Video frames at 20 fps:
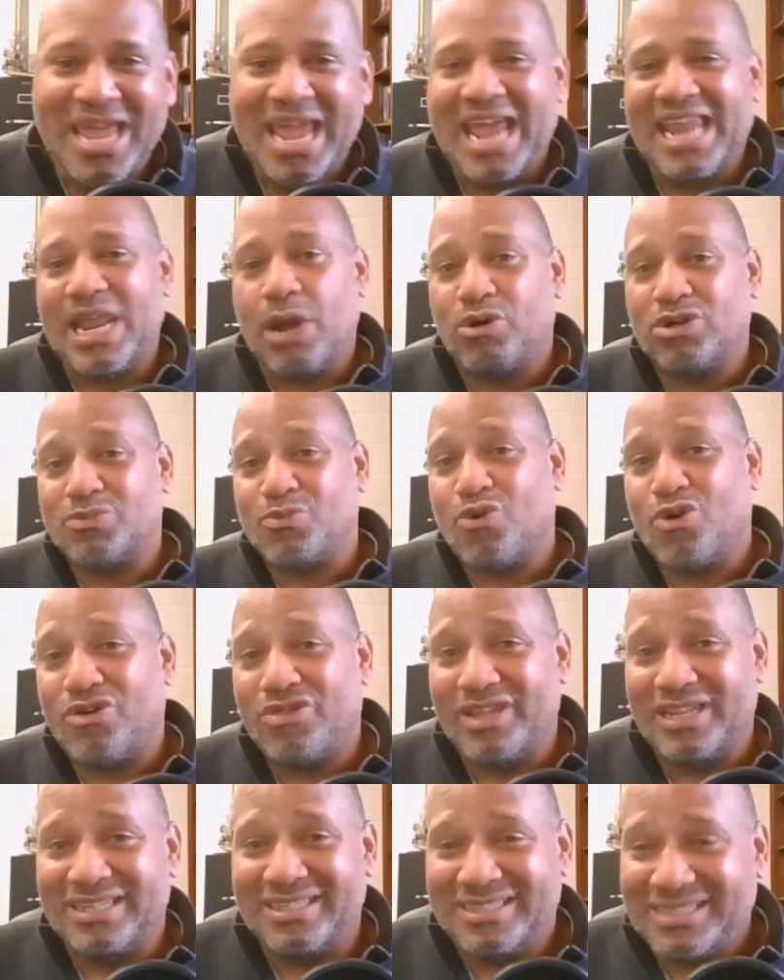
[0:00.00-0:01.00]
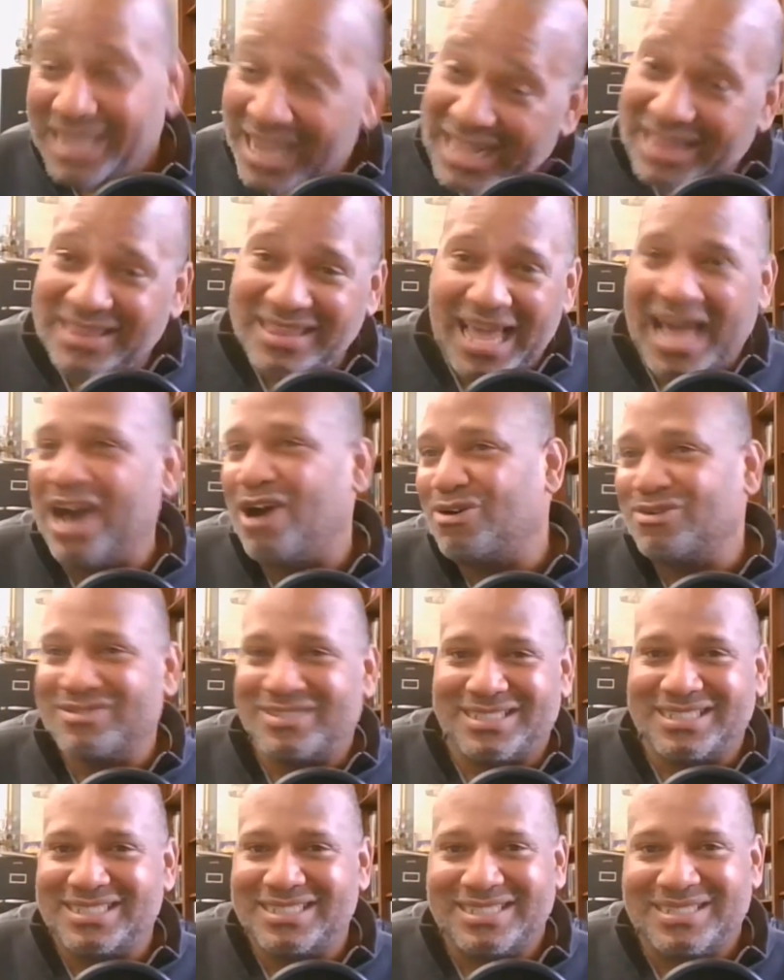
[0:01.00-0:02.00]
and that was more than
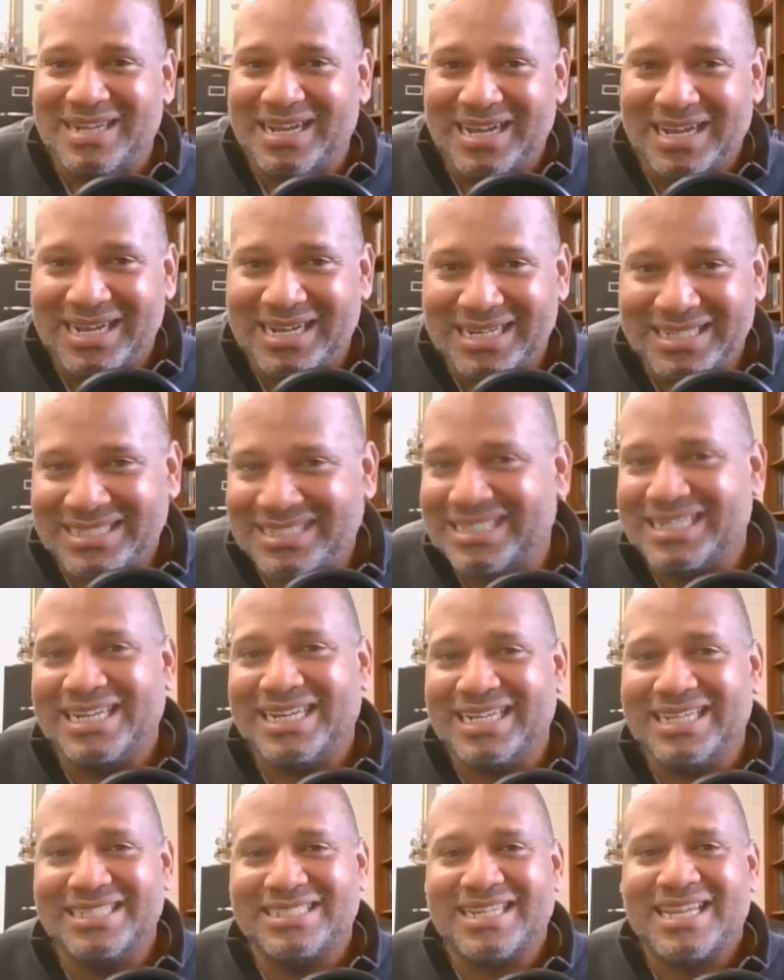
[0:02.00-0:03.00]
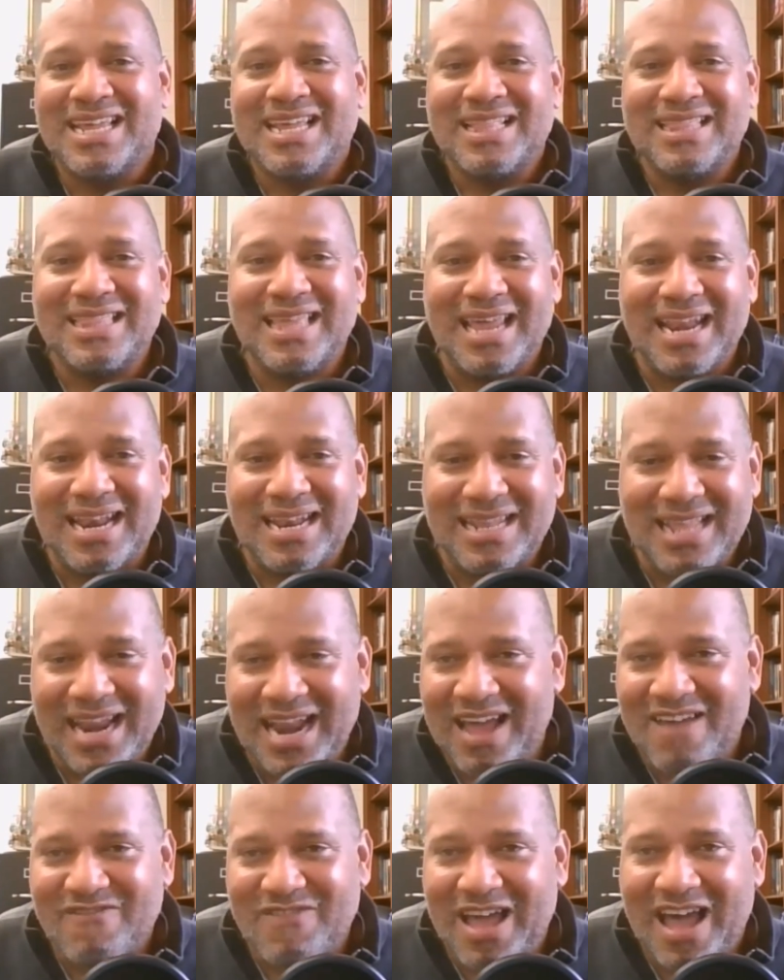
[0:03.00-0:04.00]
10,000 CDs that
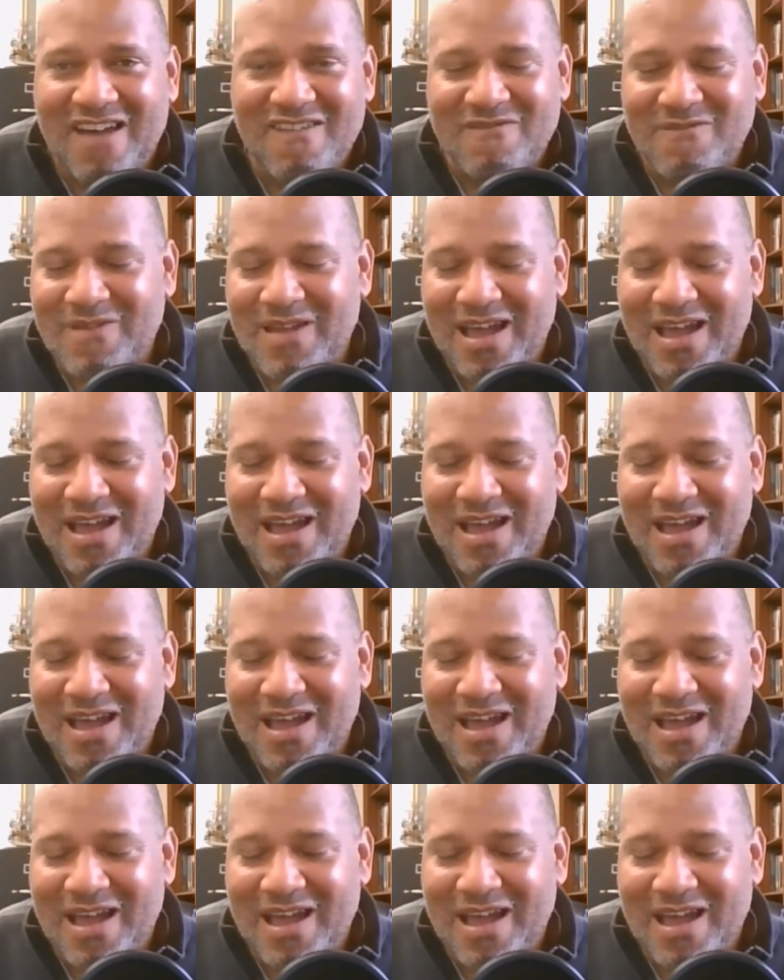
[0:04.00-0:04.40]
I've